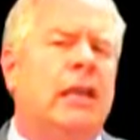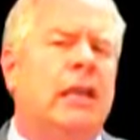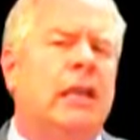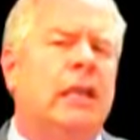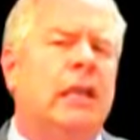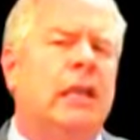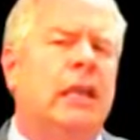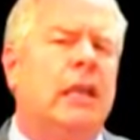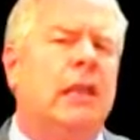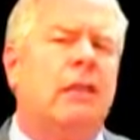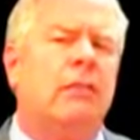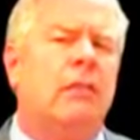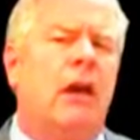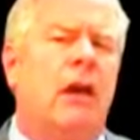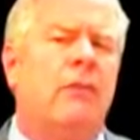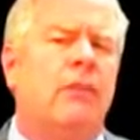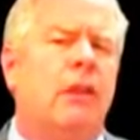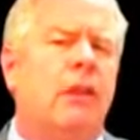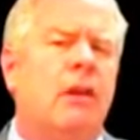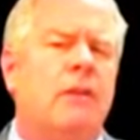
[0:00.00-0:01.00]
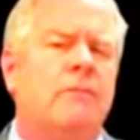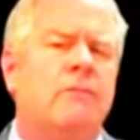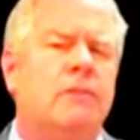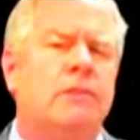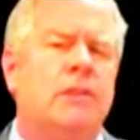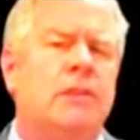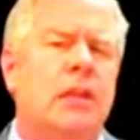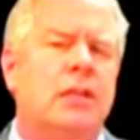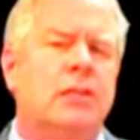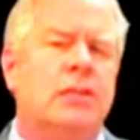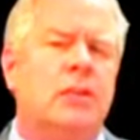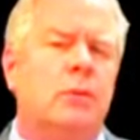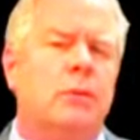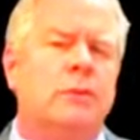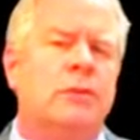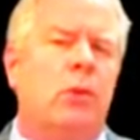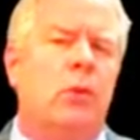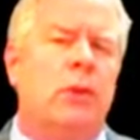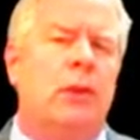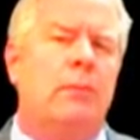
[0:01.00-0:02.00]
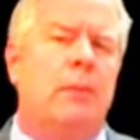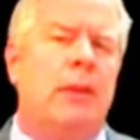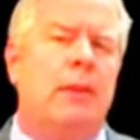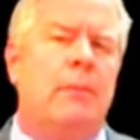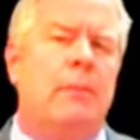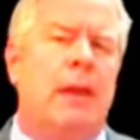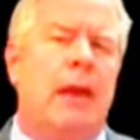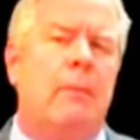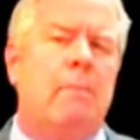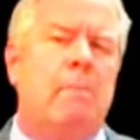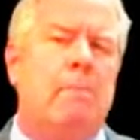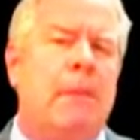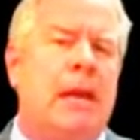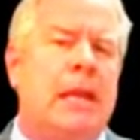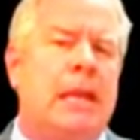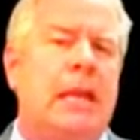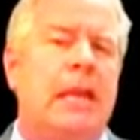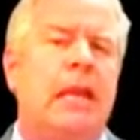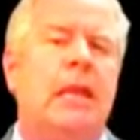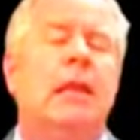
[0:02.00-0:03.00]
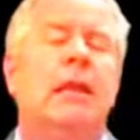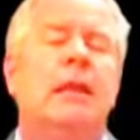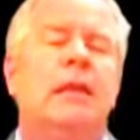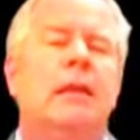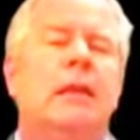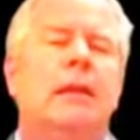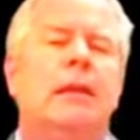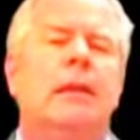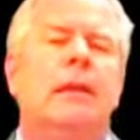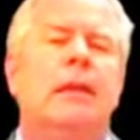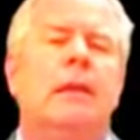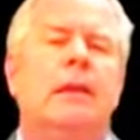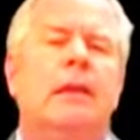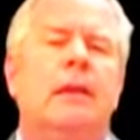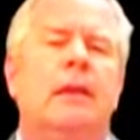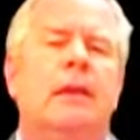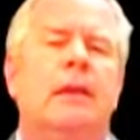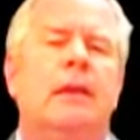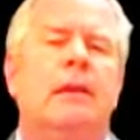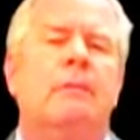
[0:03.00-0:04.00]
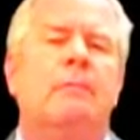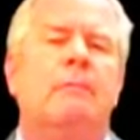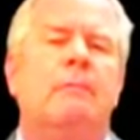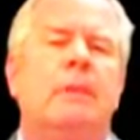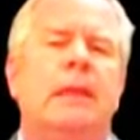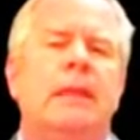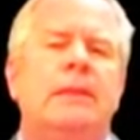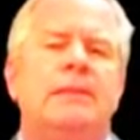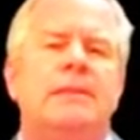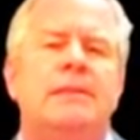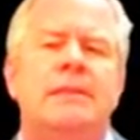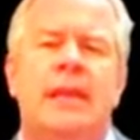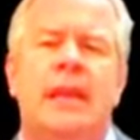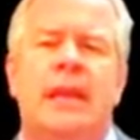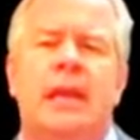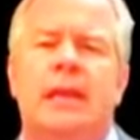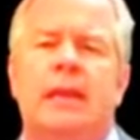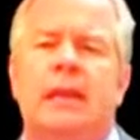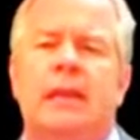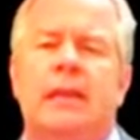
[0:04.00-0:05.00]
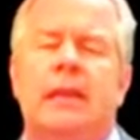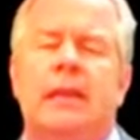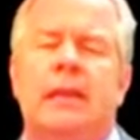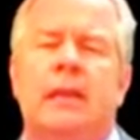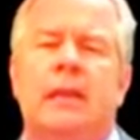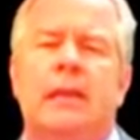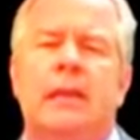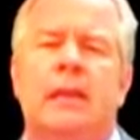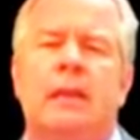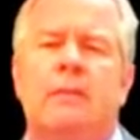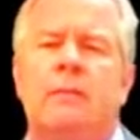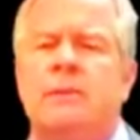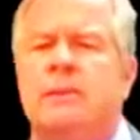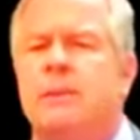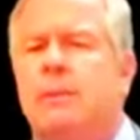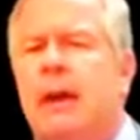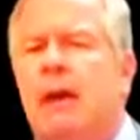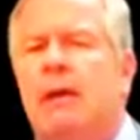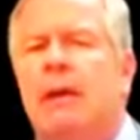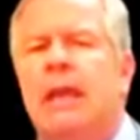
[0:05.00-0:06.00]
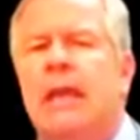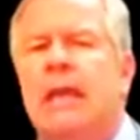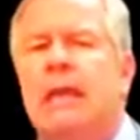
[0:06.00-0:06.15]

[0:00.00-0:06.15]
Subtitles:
odd. He thought the conversation was going to be about money, but instead, it was